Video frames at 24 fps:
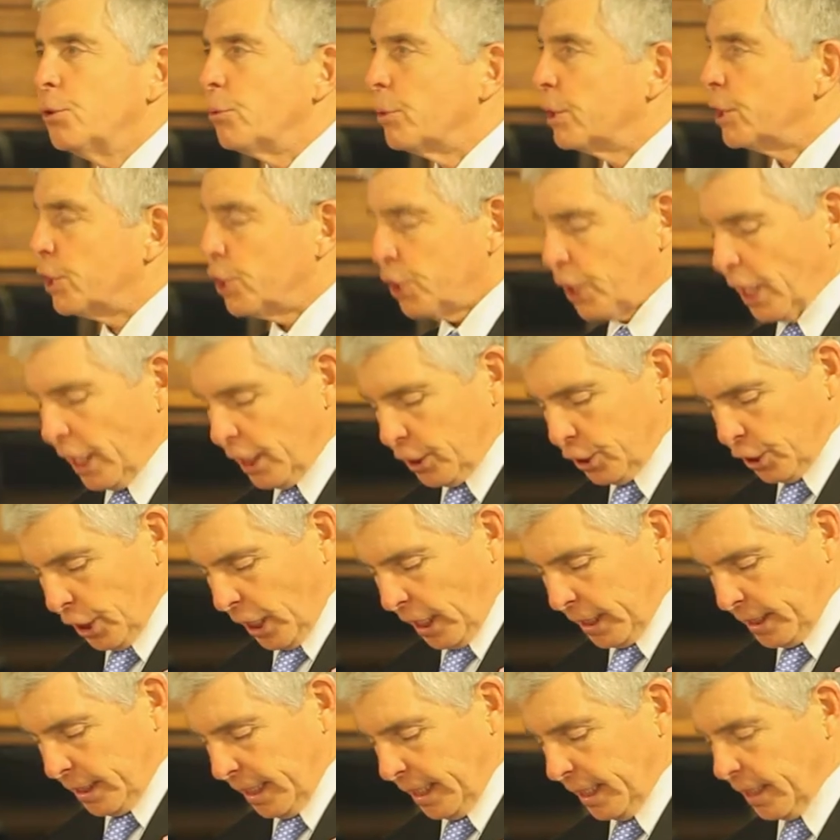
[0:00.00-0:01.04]
to exchange
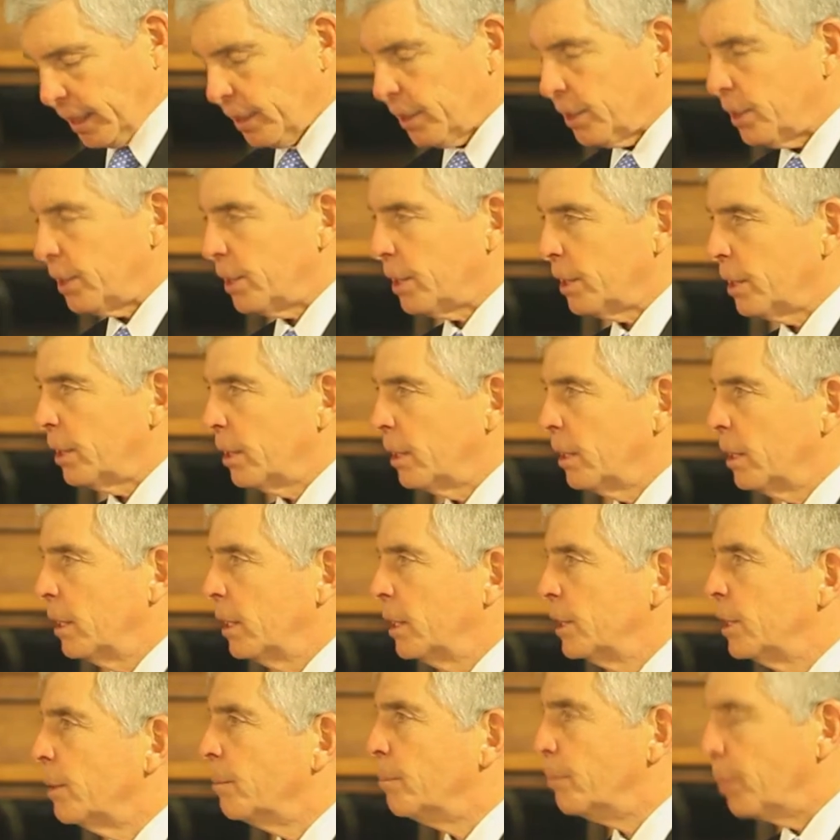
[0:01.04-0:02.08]
ideas,
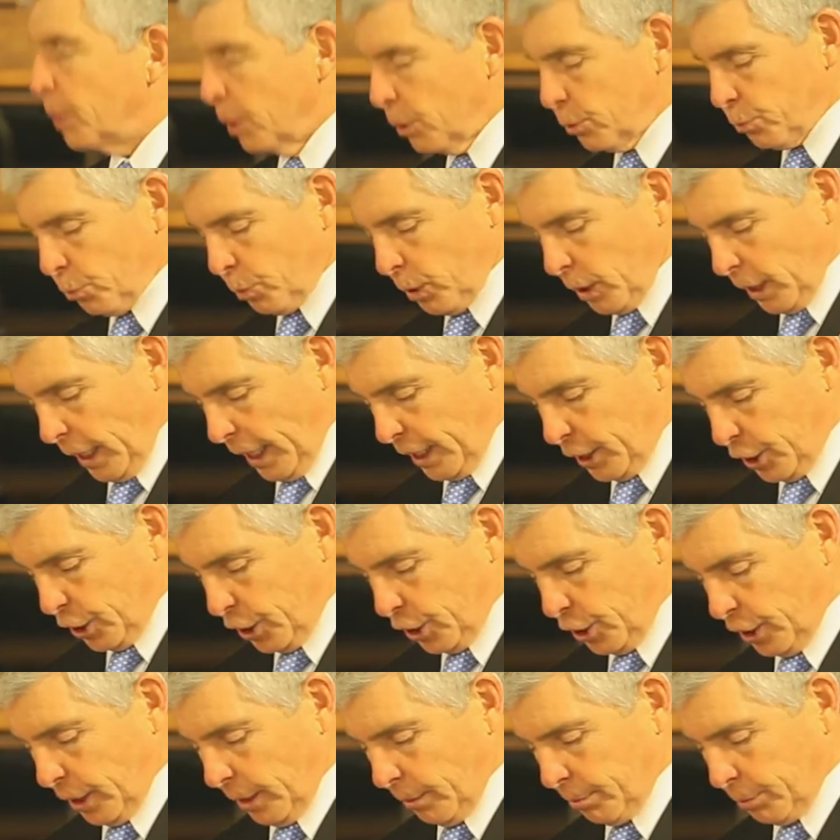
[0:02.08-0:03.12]
to build
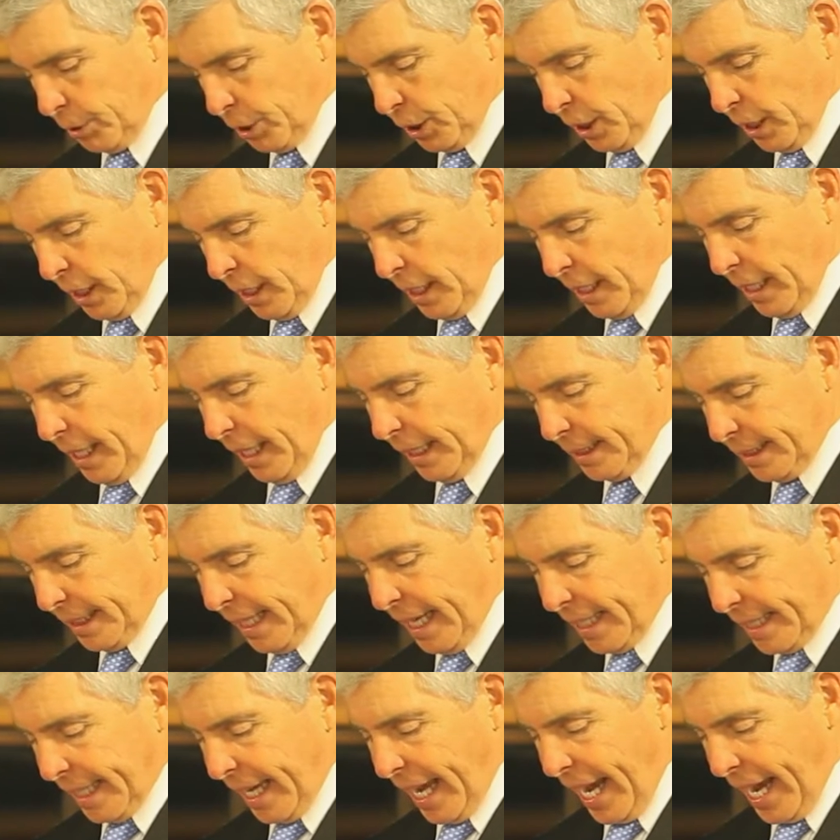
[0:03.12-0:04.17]
relationships, and
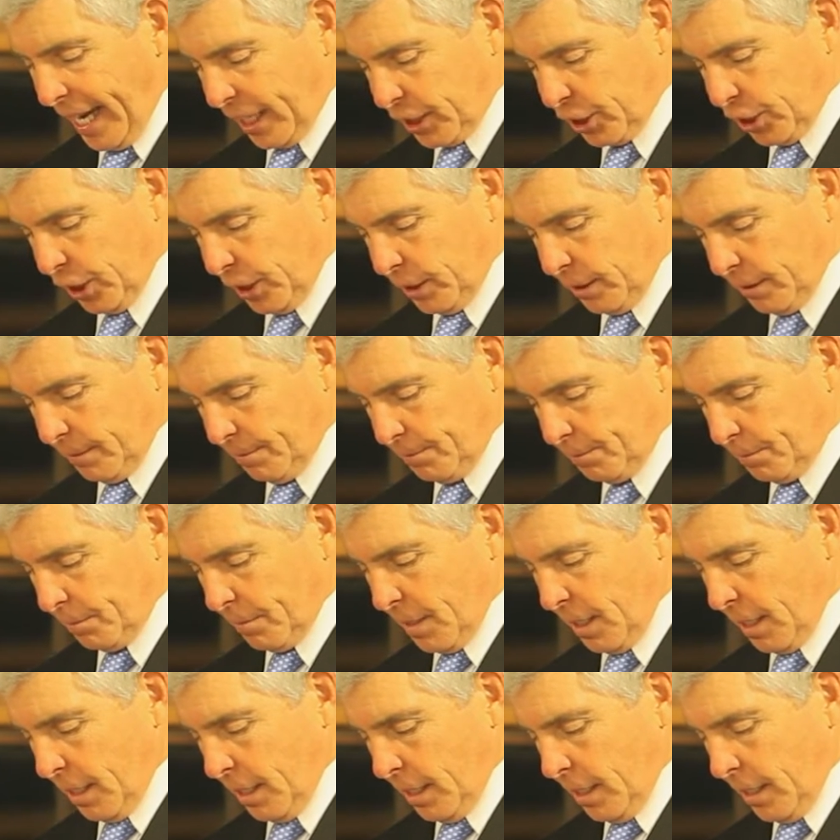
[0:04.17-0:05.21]
take action.
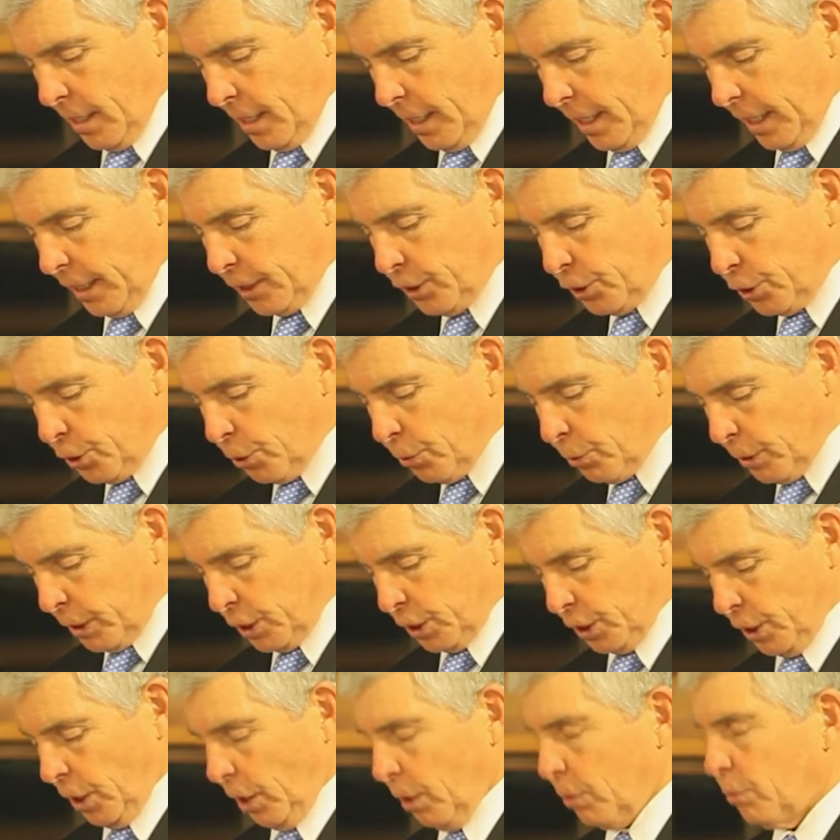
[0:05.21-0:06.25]
In doing
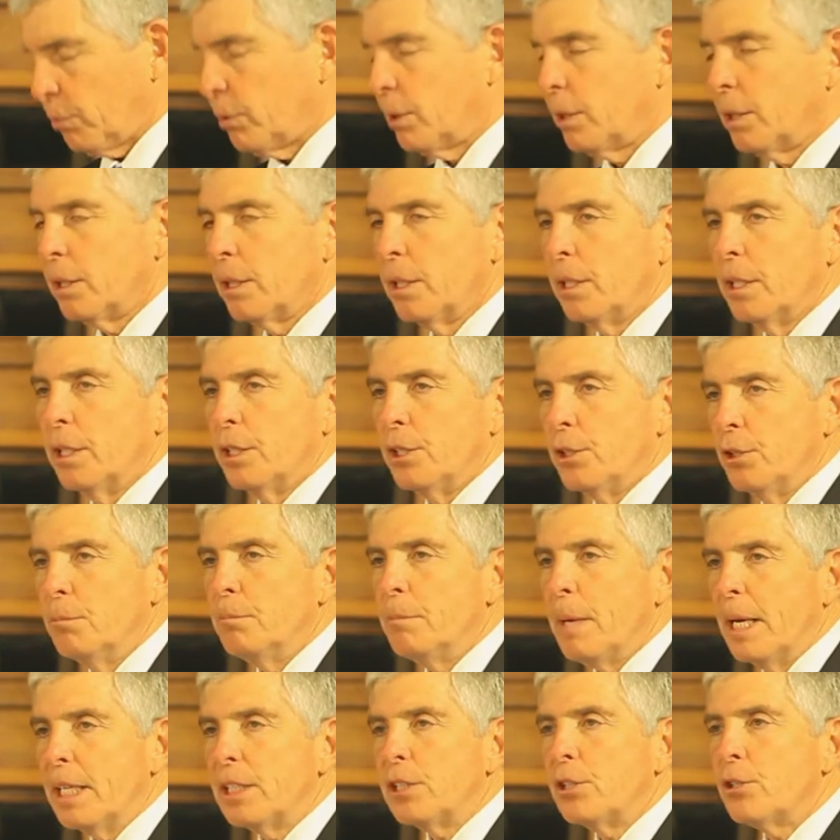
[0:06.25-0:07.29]
so, you
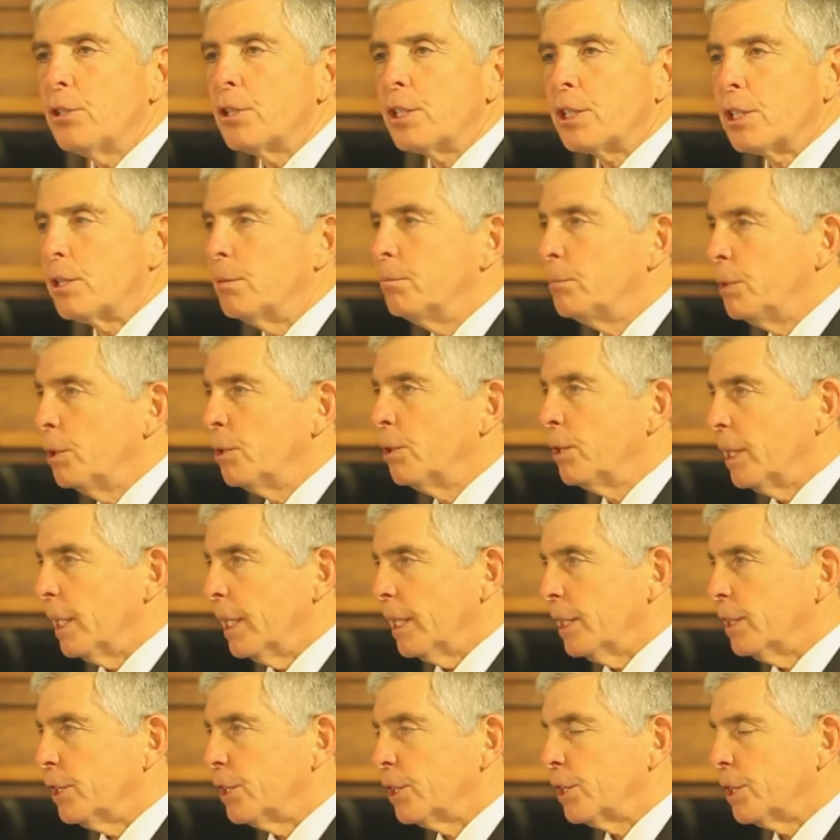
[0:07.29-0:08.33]
make your
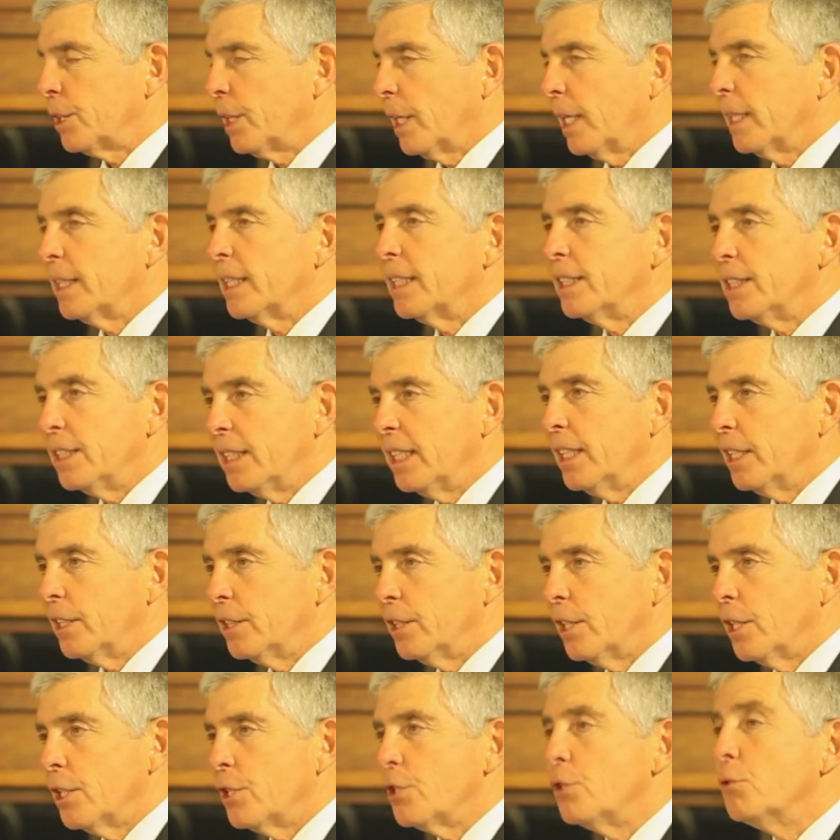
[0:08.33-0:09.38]
communities, and
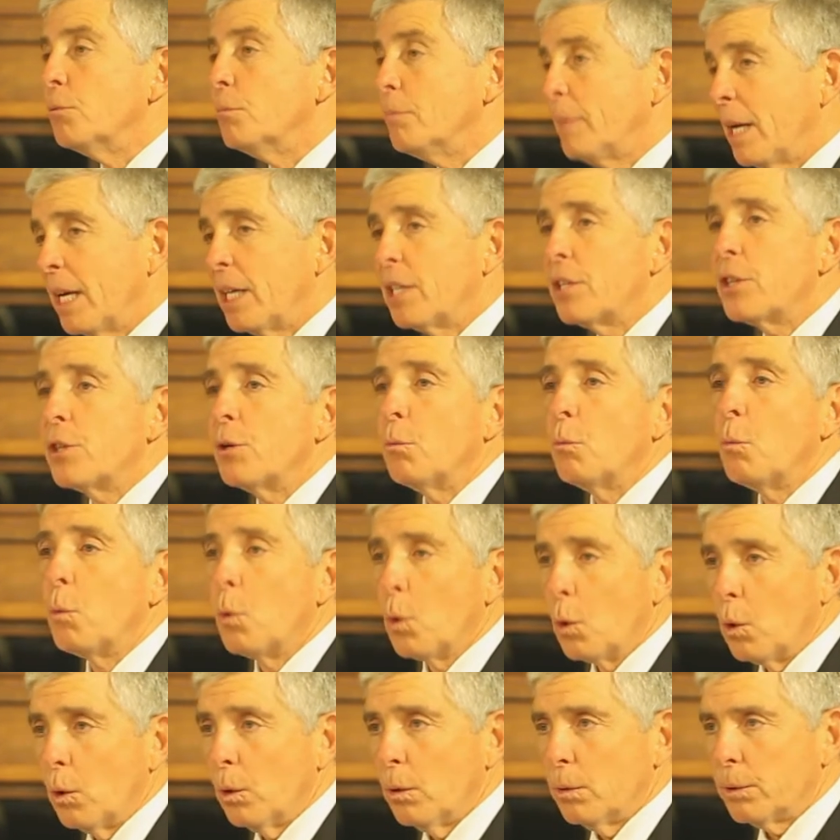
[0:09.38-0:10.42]
indeed, you make the
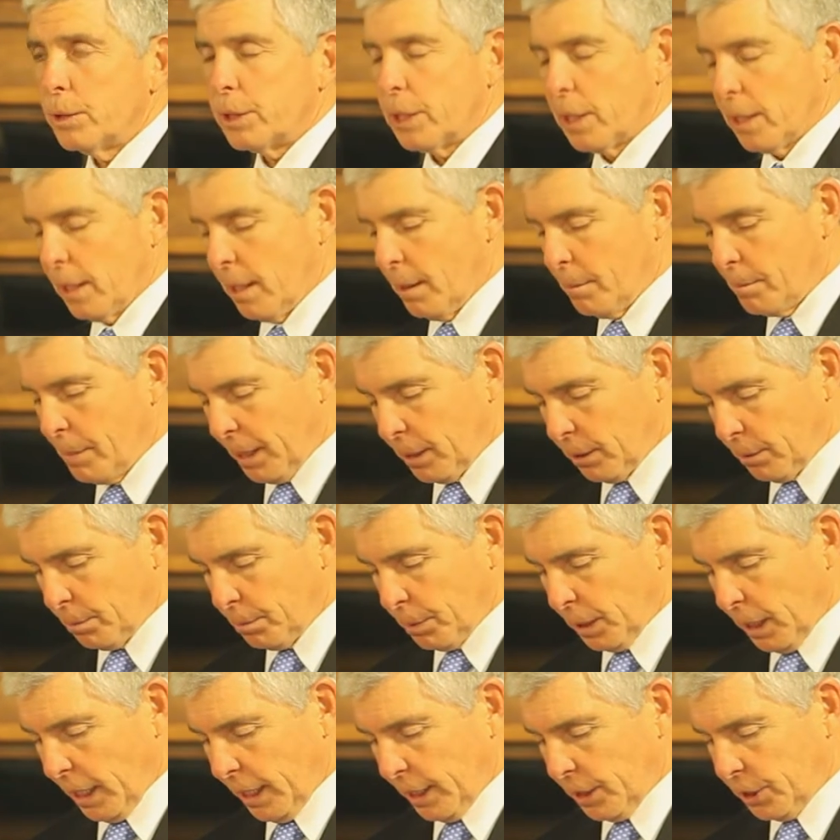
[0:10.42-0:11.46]
world a better
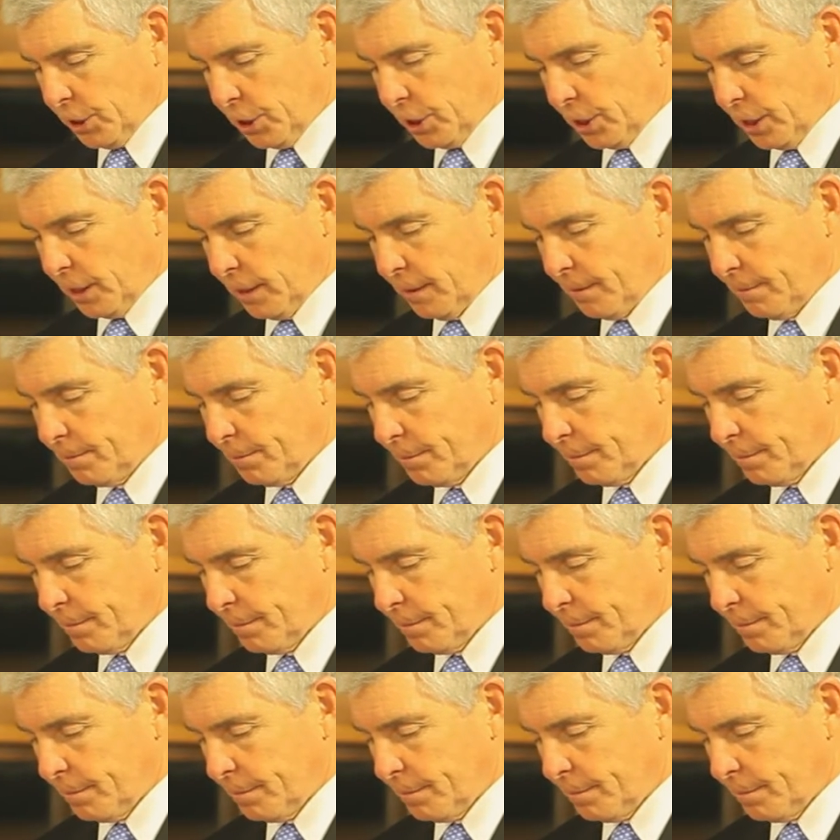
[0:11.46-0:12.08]
place.